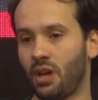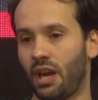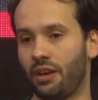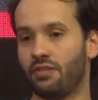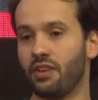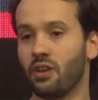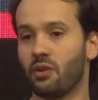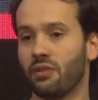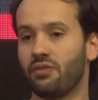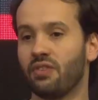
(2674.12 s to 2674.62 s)
I
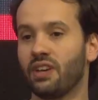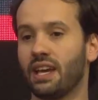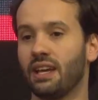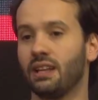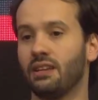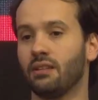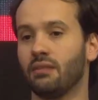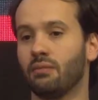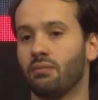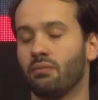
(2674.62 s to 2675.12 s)
think if we
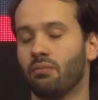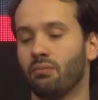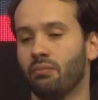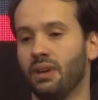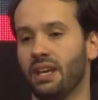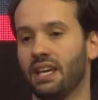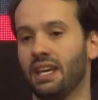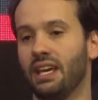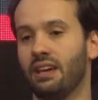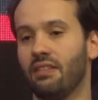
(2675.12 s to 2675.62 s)
can
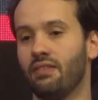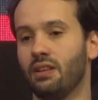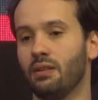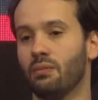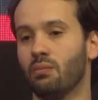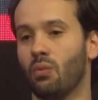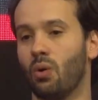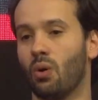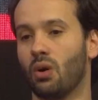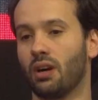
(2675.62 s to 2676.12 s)
be
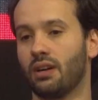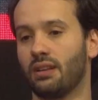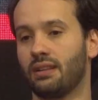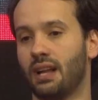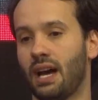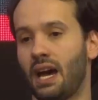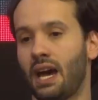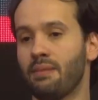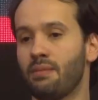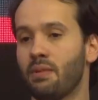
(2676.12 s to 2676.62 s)
given more
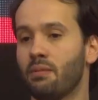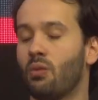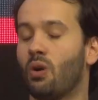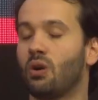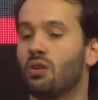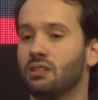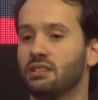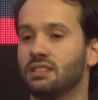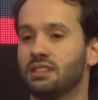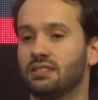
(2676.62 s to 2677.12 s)
time and
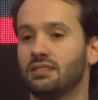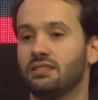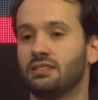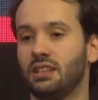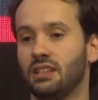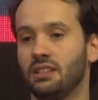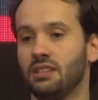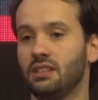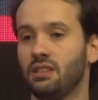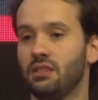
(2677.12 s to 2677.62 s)
more
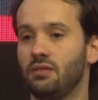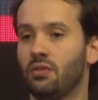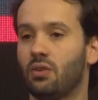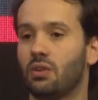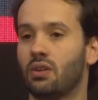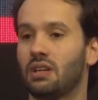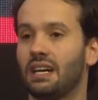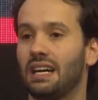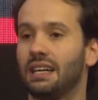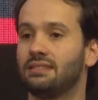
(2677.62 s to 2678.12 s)
understanding
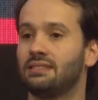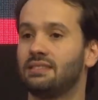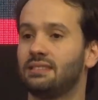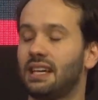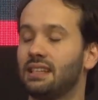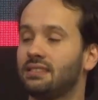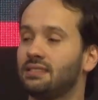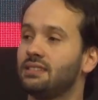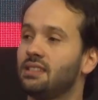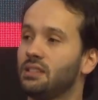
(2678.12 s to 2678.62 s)
for
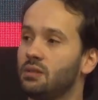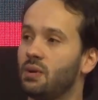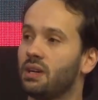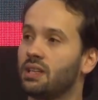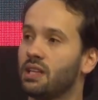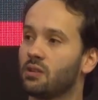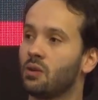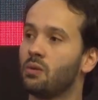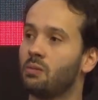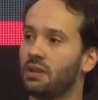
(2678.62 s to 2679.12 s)
assessing where
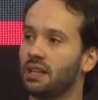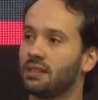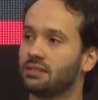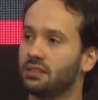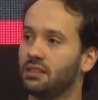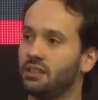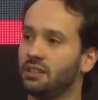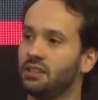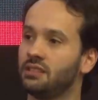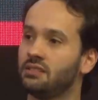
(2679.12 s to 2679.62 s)
that
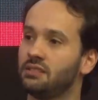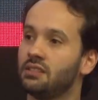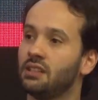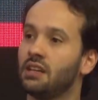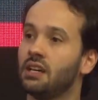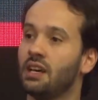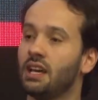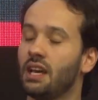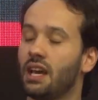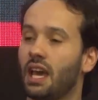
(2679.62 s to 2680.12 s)
complexity is,
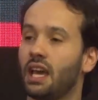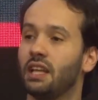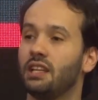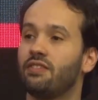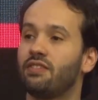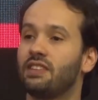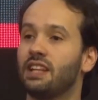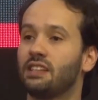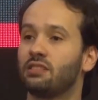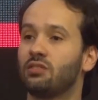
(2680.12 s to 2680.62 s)
and
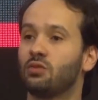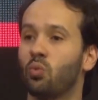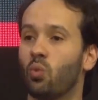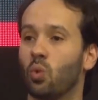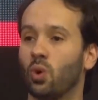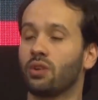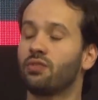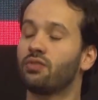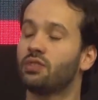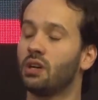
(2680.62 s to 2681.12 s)
if that's
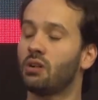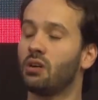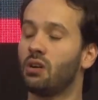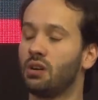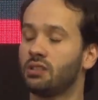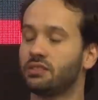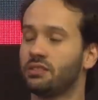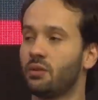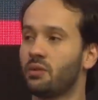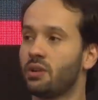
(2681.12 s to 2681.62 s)
worth the
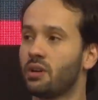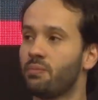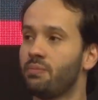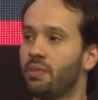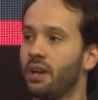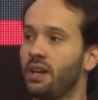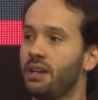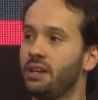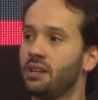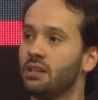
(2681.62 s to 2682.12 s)
cost that we're
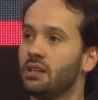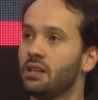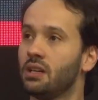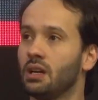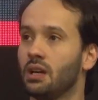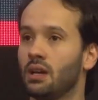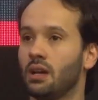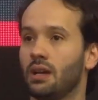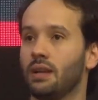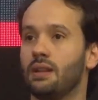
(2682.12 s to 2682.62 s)
paying,
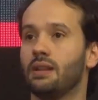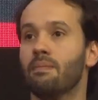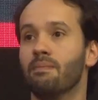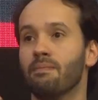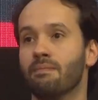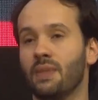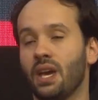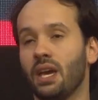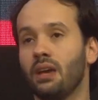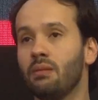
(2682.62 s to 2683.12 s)

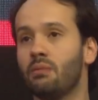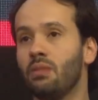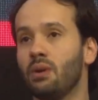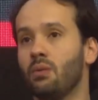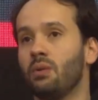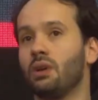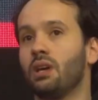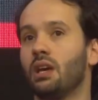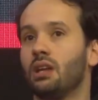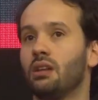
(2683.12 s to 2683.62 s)
then maybe we